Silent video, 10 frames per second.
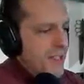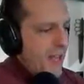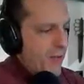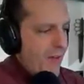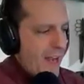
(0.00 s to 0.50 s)

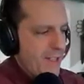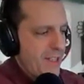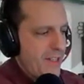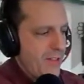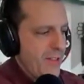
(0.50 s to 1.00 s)
got a rat
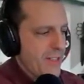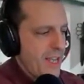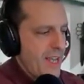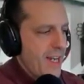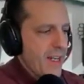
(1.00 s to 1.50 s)
tail
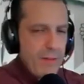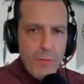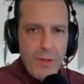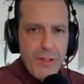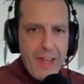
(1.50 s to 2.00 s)
tang.
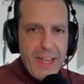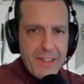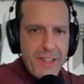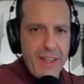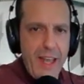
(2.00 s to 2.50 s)
Well, you can't
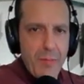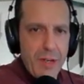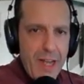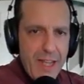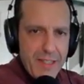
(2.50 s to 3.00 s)
see that, but
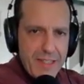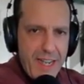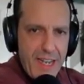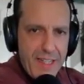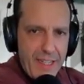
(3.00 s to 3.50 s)
it has a
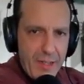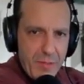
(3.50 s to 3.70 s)
tang that comes